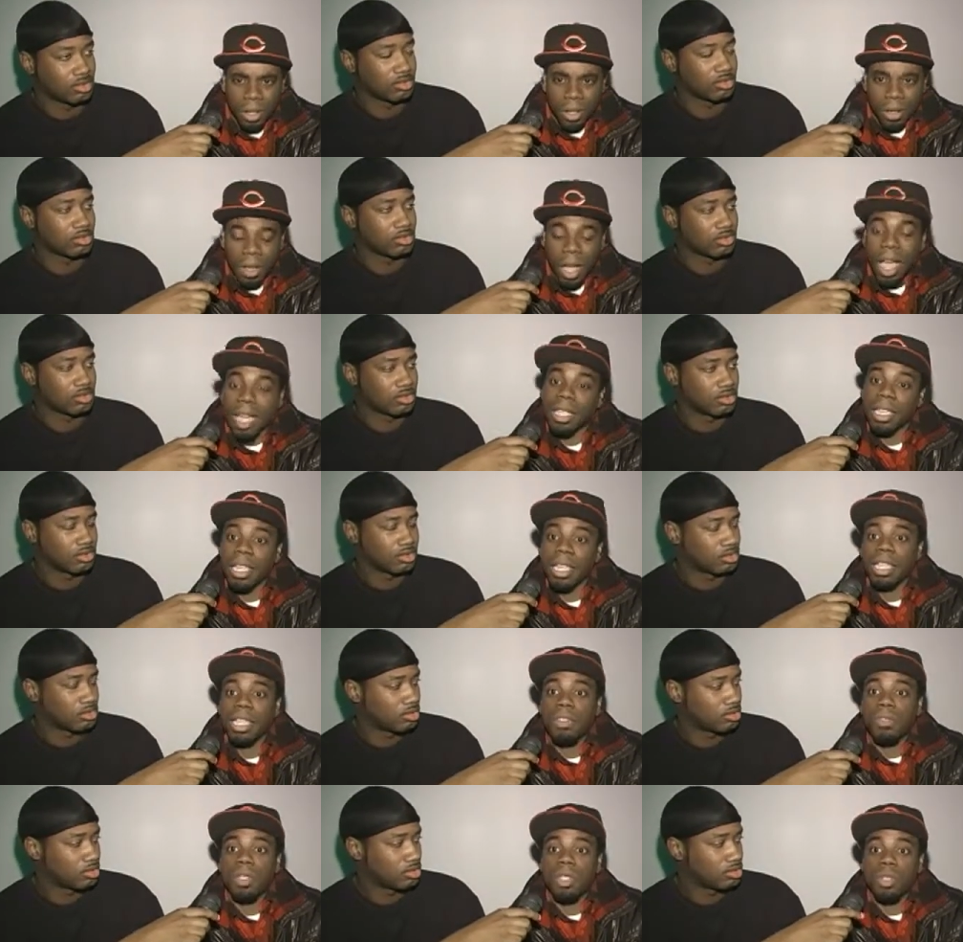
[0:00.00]
Speaker 1: I
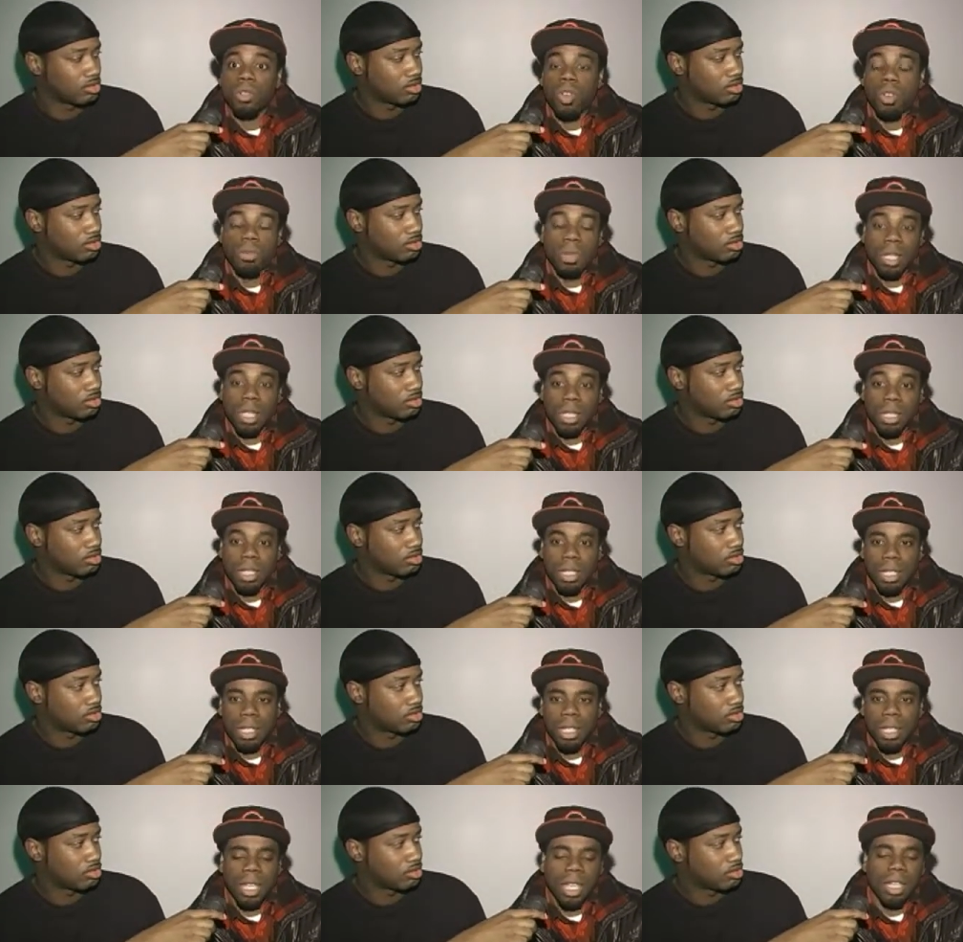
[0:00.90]
can't give it to him because
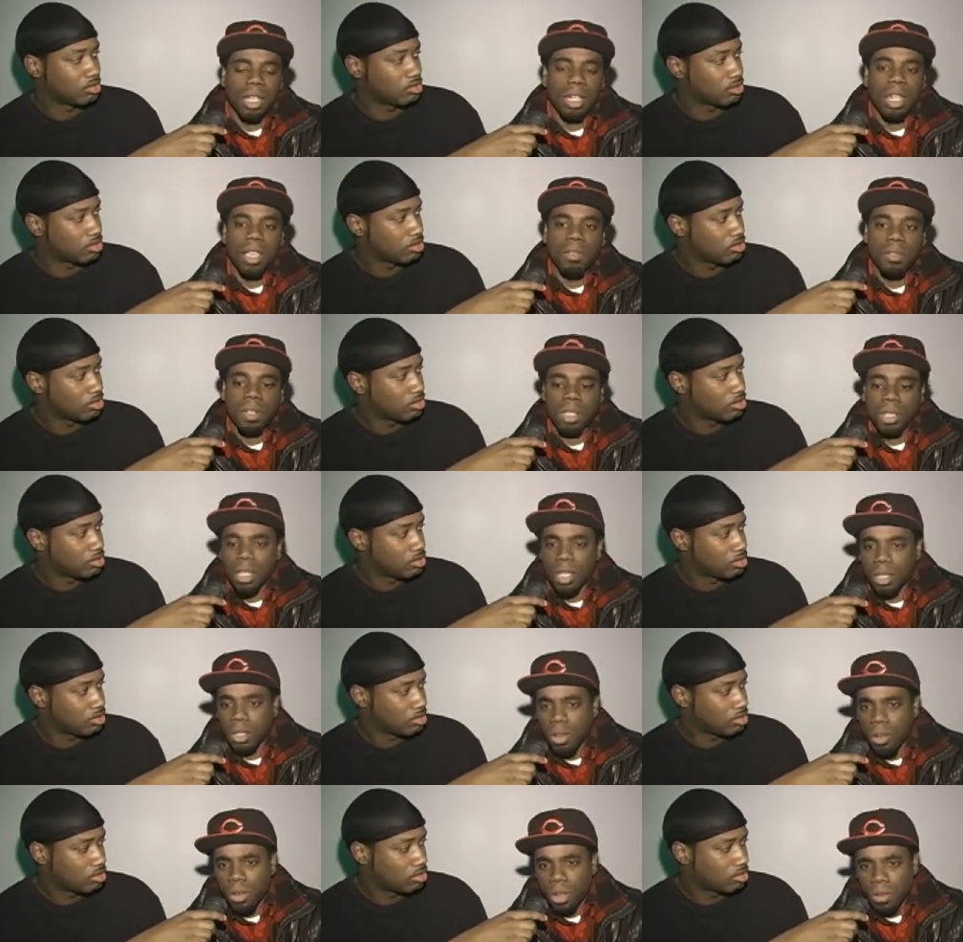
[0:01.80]
he, he ain't lived to see
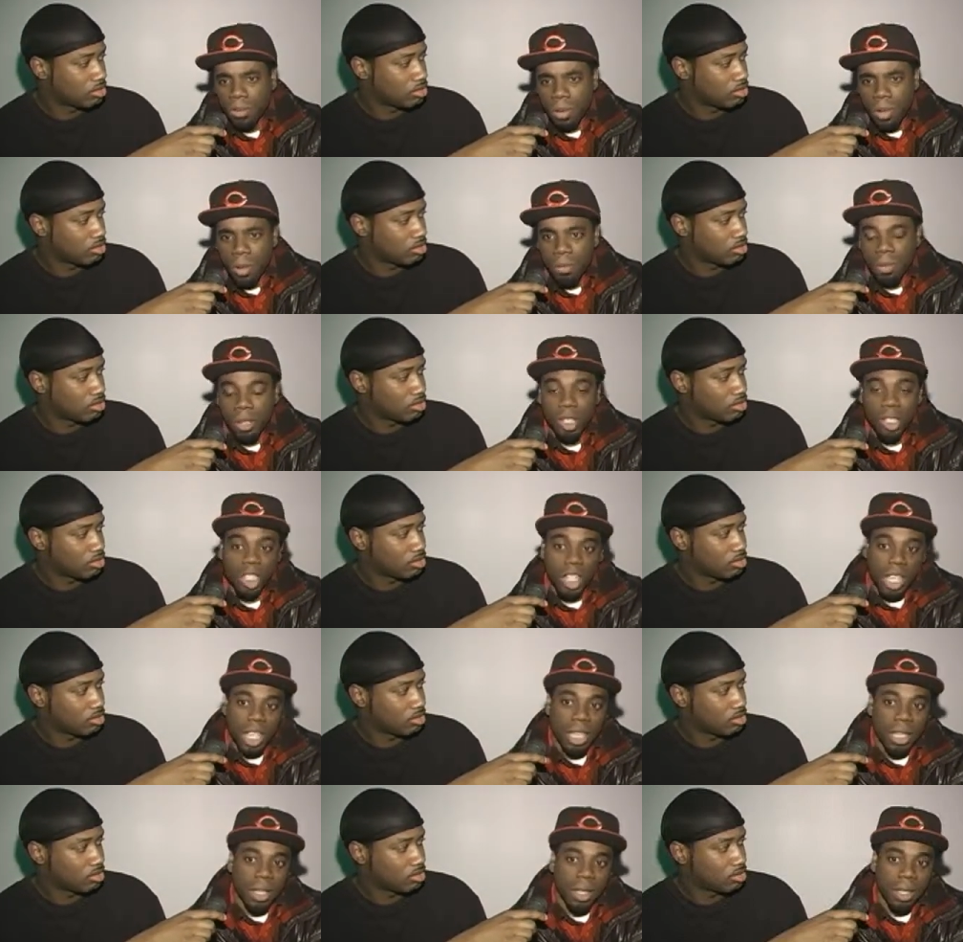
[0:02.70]
his whole career. But
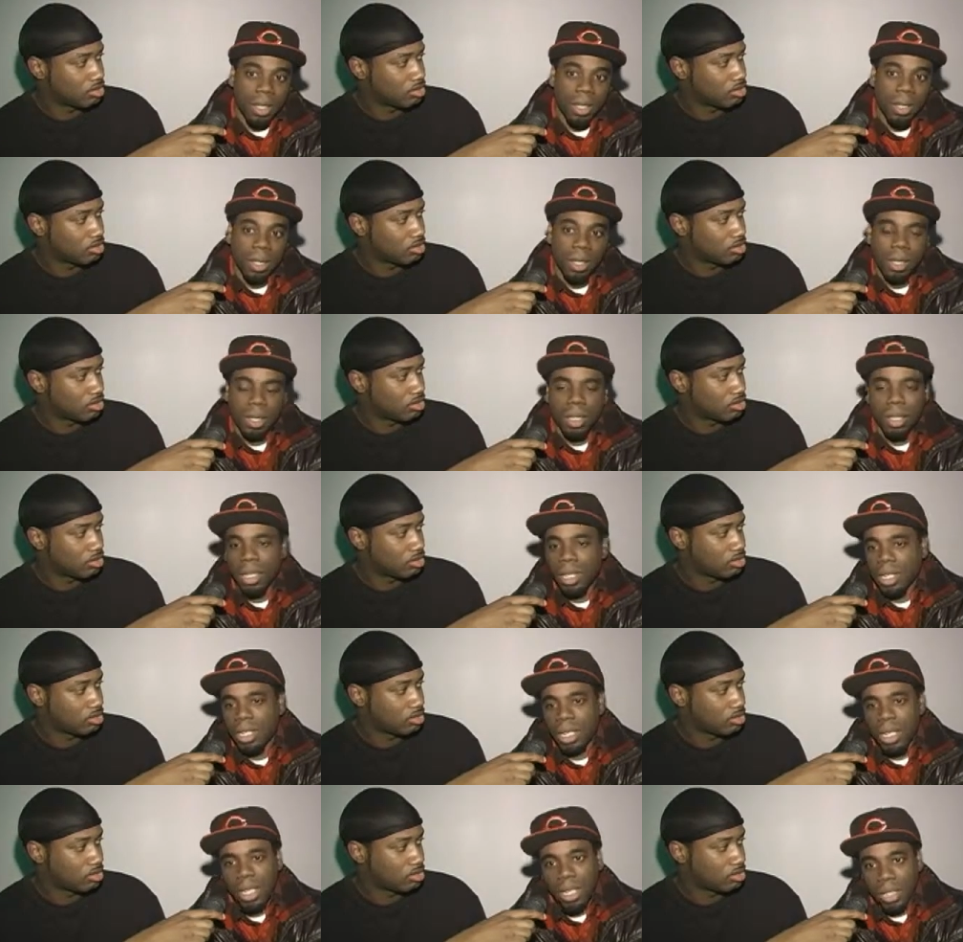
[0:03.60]
Jay,
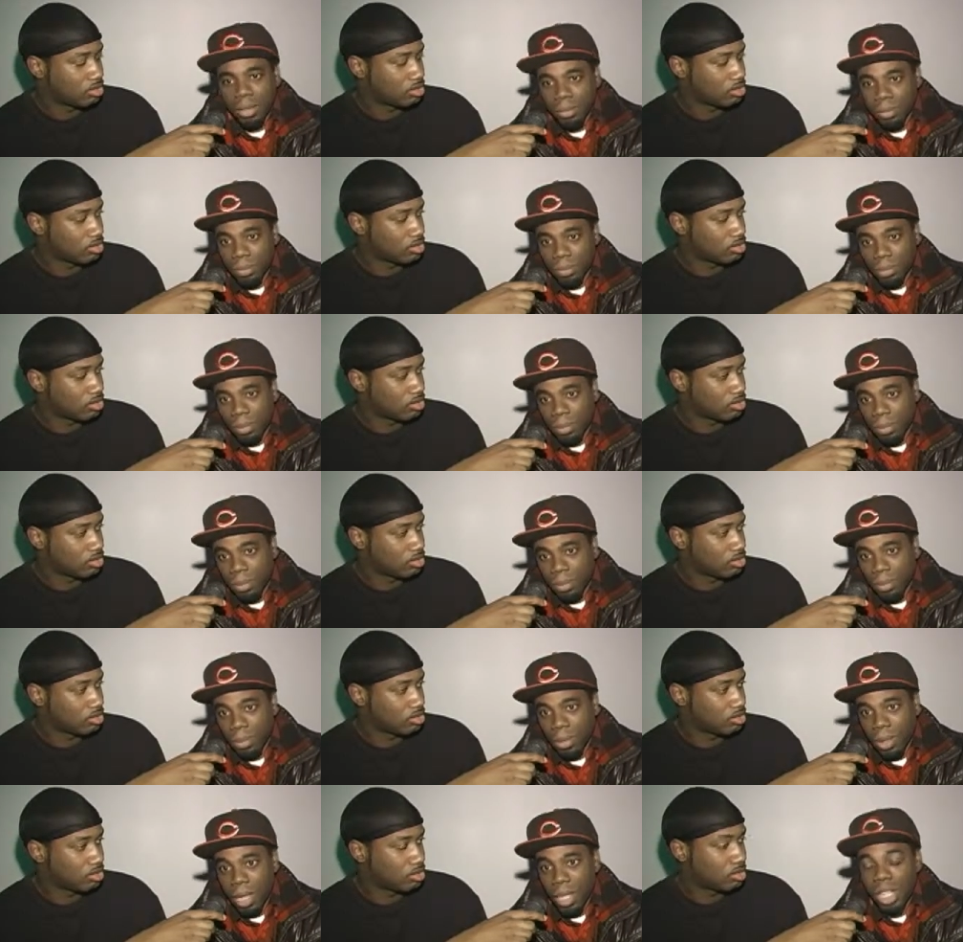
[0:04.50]
he did.
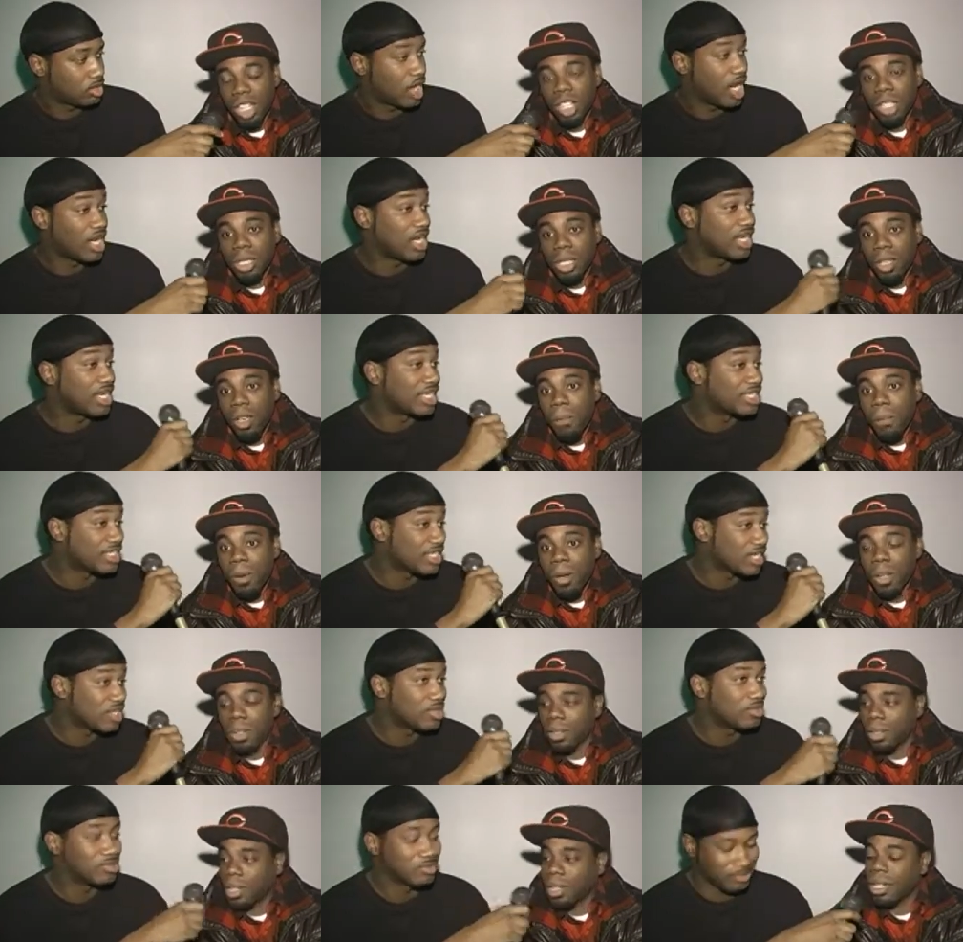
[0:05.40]
And he's, and
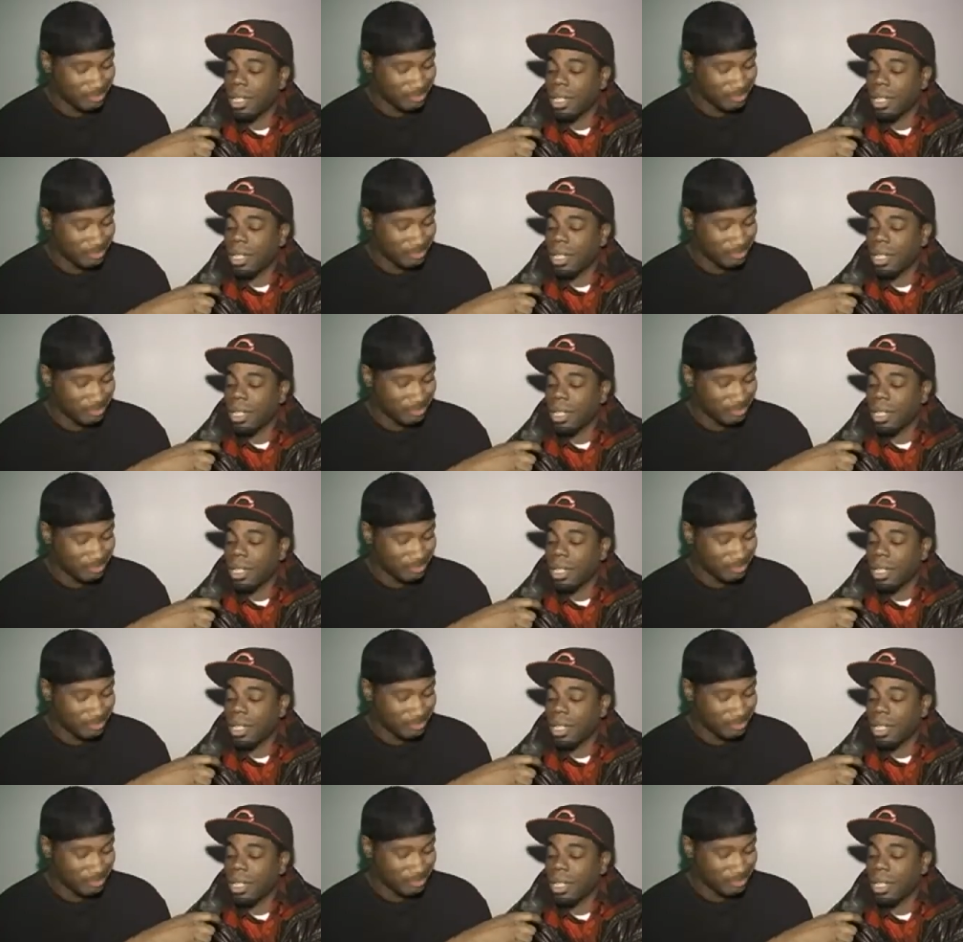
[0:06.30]
still, and